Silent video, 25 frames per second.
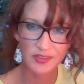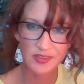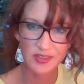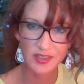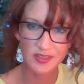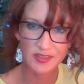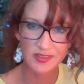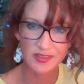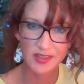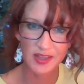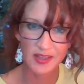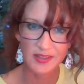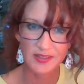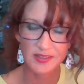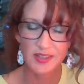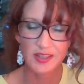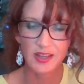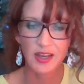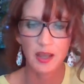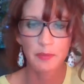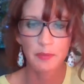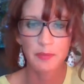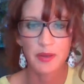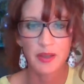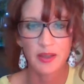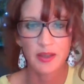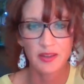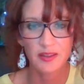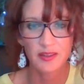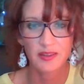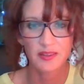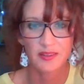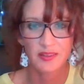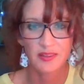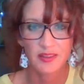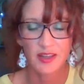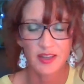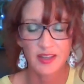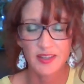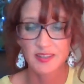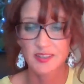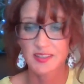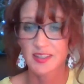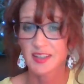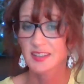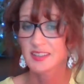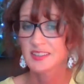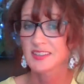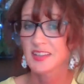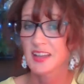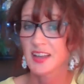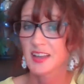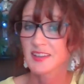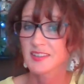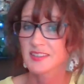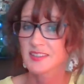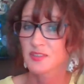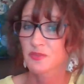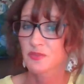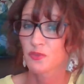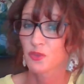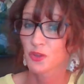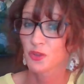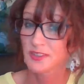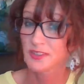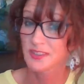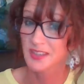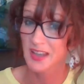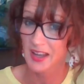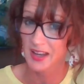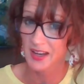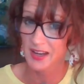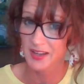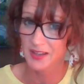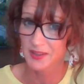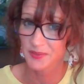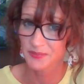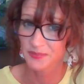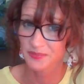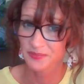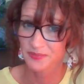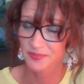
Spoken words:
success at Epic, a successful day,